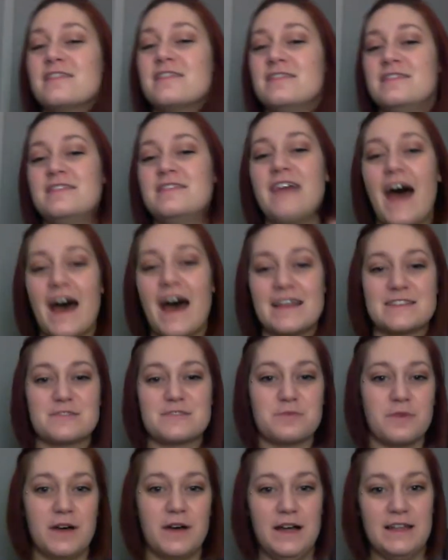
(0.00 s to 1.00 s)
that's
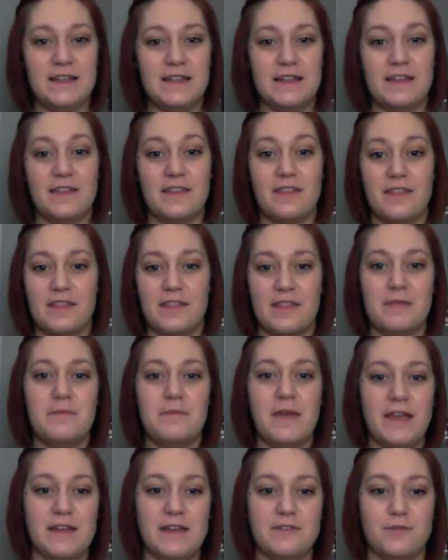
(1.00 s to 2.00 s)
what the
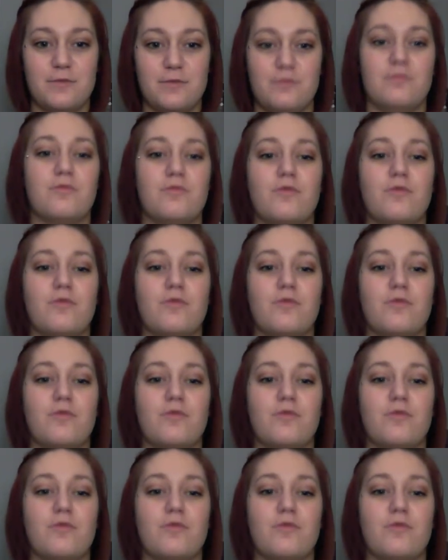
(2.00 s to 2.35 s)
main